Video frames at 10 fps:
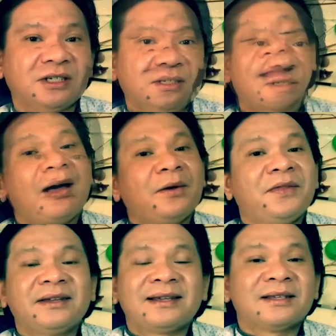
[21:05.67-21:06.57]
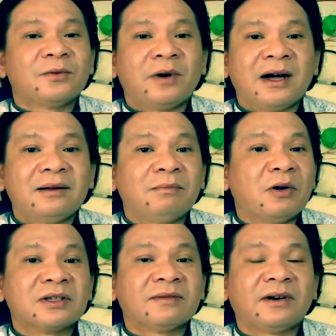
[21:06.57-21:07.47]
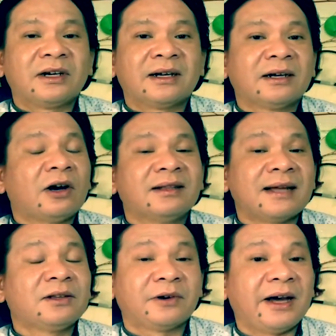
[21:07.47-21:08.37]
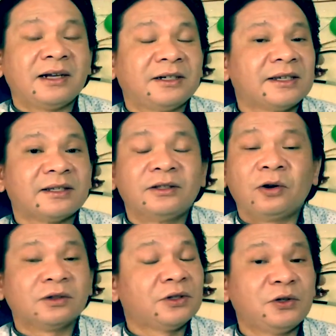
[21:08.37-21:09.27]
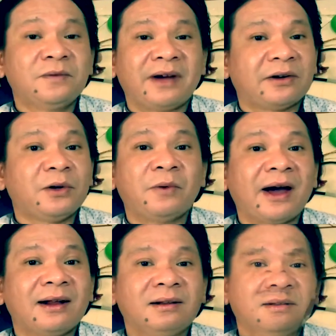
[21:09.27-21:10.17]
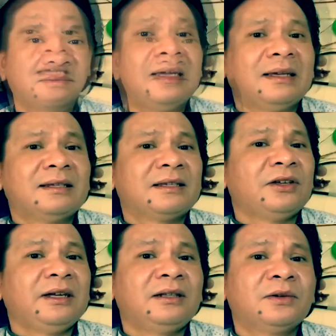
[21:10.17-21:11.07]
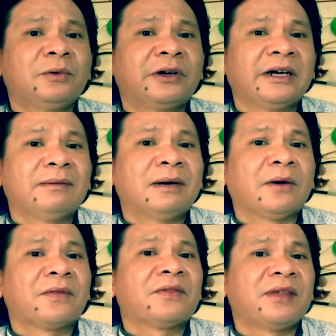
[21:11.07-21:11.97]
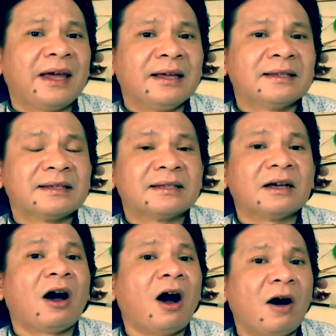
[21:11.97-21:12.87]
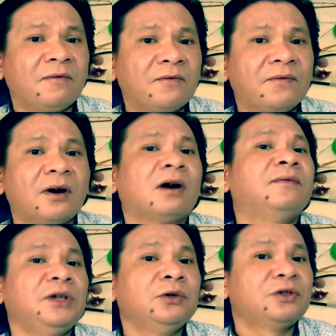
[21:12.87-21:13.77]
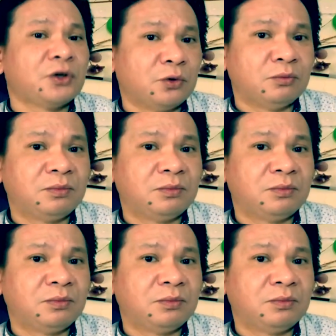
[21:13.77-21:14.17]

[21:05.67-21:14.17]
Now, this is one most of our content creators don't do very well, is you need to worry about things off of YouTube.